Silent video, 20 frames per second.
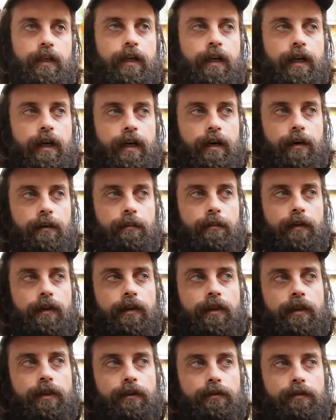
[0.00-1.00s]

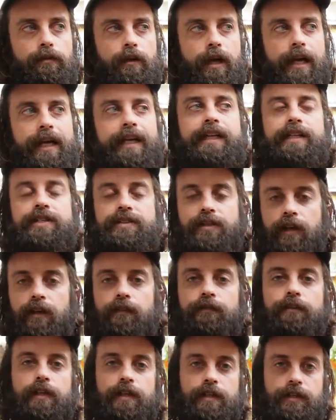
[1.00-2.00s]
Um, the writing
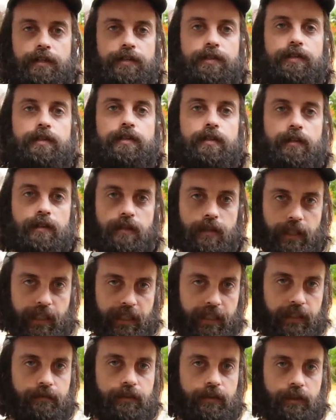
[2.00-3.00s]
itself is
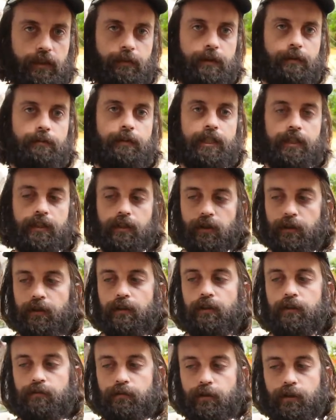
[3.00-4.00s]
kind of a little bit
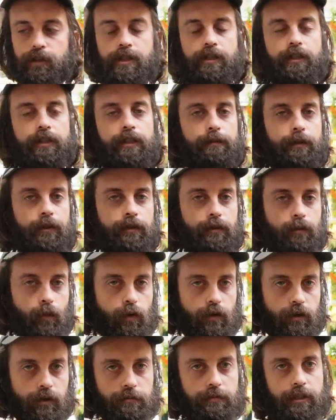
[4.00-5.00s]
mediocre, unfortunately, but the
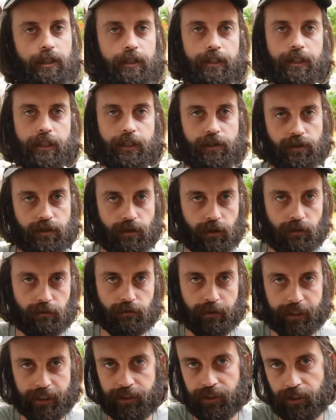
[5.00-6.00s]
world building is so
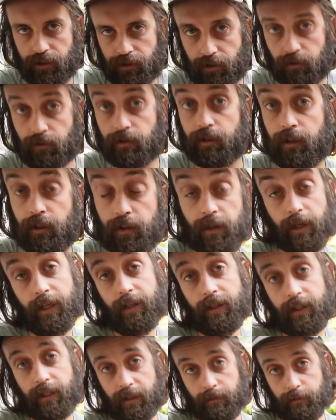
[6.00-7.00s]
rich and so good that
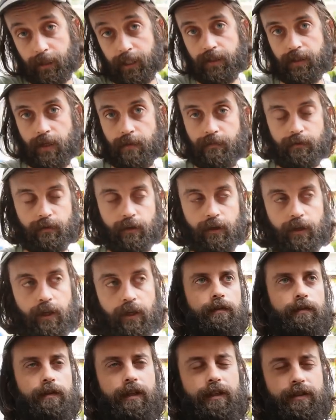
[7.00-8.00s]
I think it makes up for it.
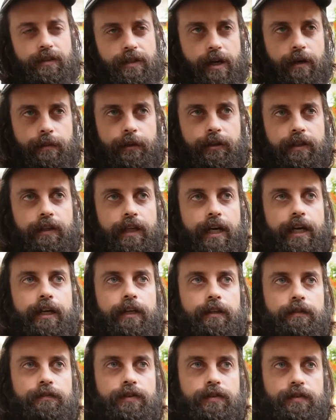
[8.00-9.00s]
I'll talk about the
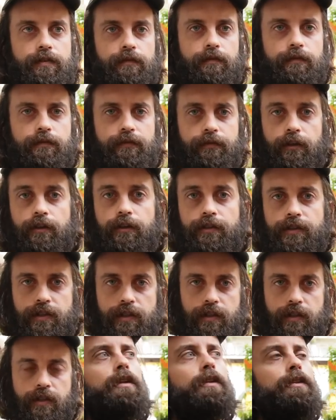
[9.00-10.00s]
negatives
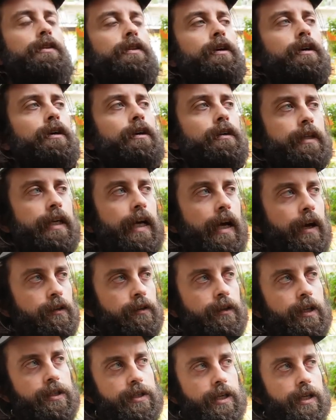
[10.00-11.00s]
first. The
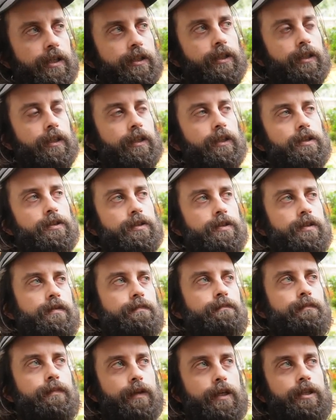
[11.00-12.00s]
characterization
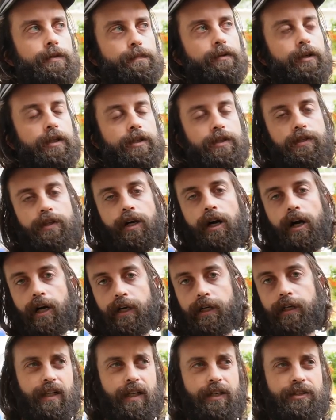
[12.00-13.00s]
is, is pretty
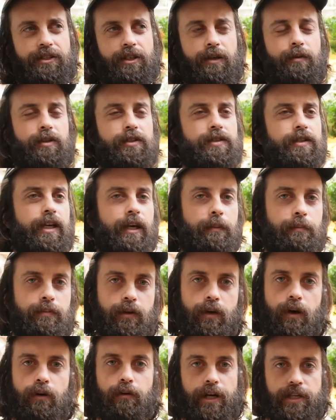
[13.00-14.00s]
stock. It's almost like
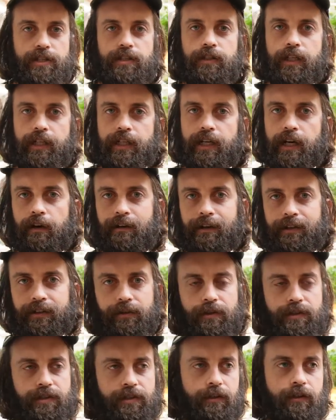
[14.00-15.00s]
pro wrestling
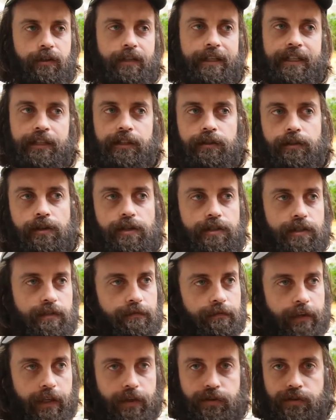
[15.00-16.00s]
characters. There are heels
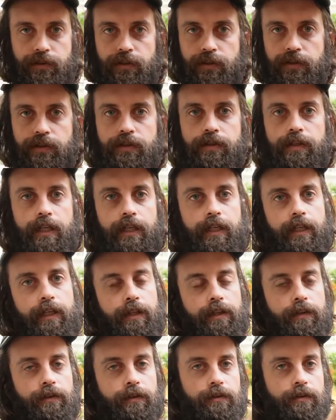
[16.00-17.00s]
and faces,
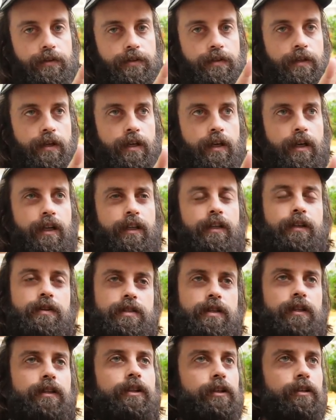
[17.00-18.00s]
and there's,
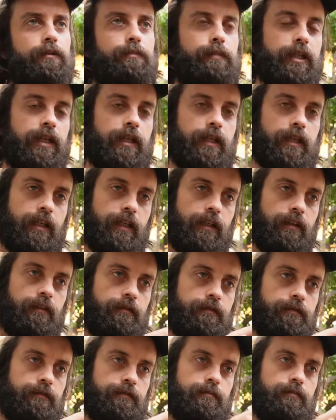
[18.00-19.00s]
there's a little bit
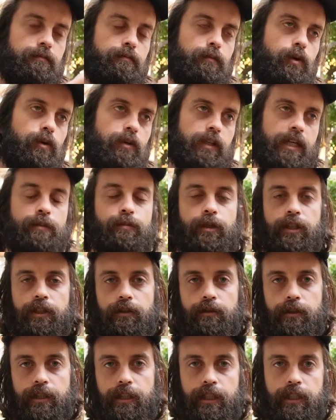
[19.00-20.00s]
of moral
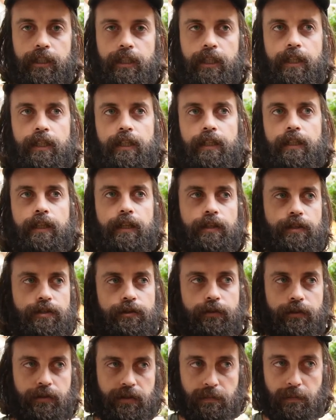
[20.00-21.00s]
ambiguity in
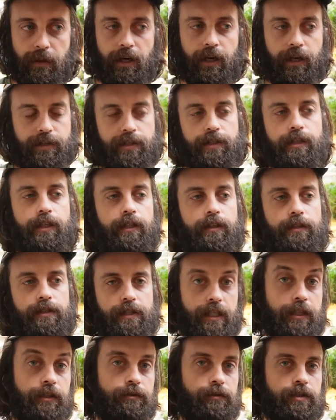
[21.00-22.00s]
certain spots
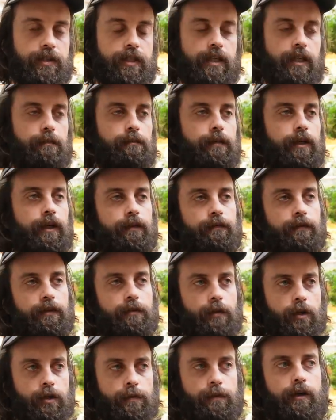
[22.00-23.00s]
that's interesting, but for
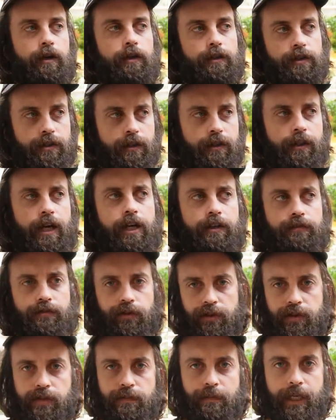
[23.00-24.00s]
the most part, it's good guys
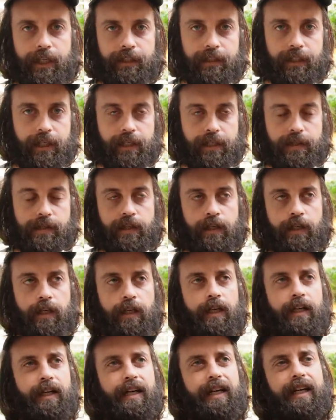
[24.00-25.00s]
versus bad guys,
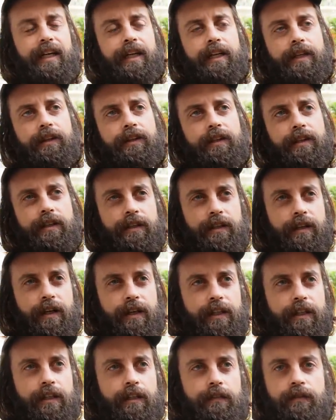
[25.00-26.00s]
and none
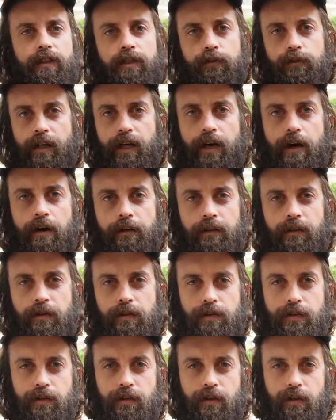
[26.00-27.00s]
of the individual
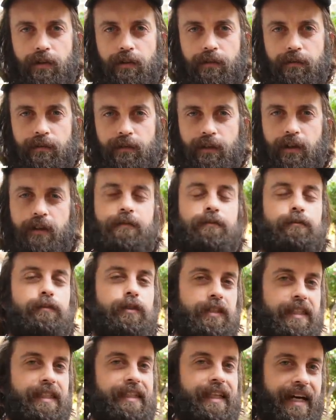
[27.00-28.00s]
characters are
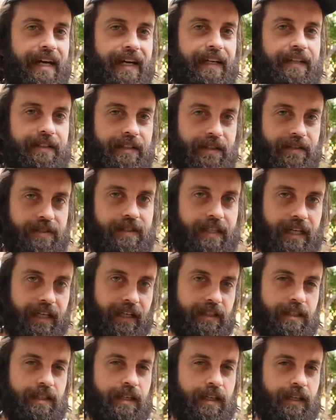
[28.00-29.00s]
really that
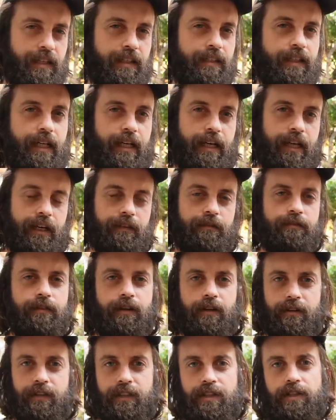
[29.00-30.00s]
distinct. They kind of
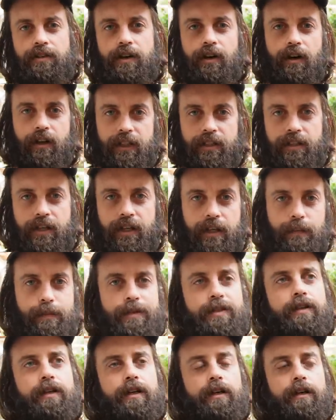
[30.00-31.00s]
are these
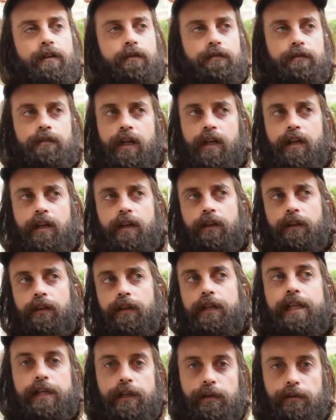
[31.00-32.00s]
archetypes of
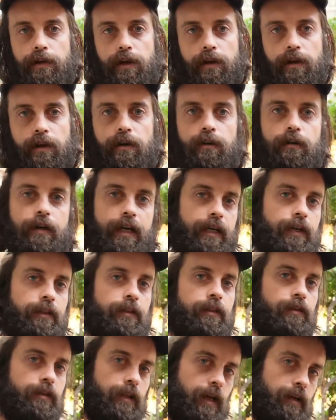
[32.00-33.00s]
the hero
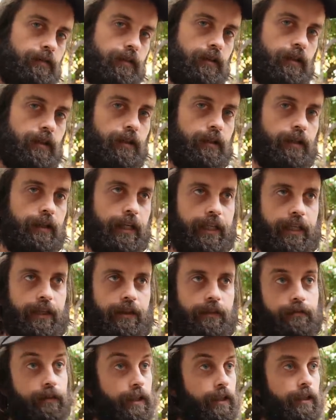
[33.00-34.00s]
and the lover
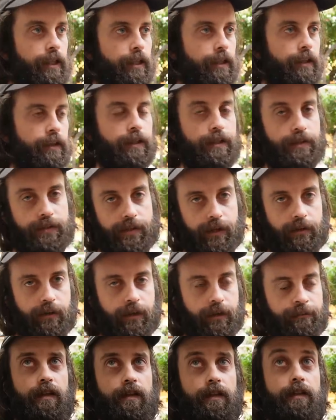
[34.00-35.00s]
and the villain,
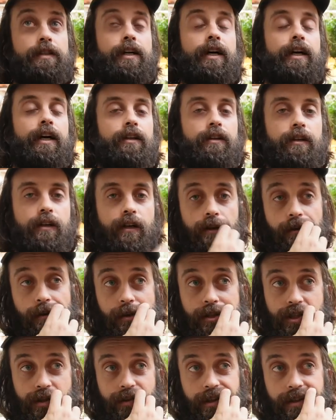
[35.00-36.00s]
etc. The dialogue
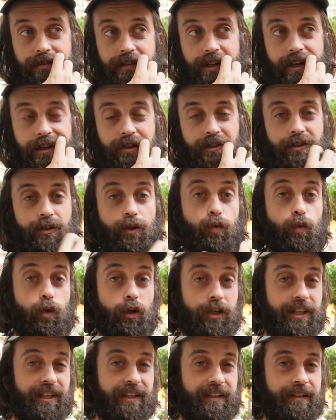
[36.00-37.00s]
also I found a little
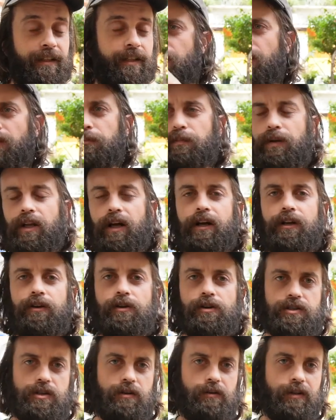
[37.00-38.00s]
wooden. The plot
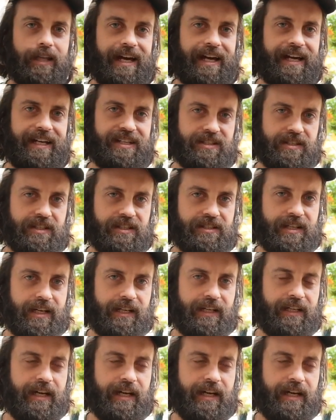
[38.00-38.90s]
also lags in the second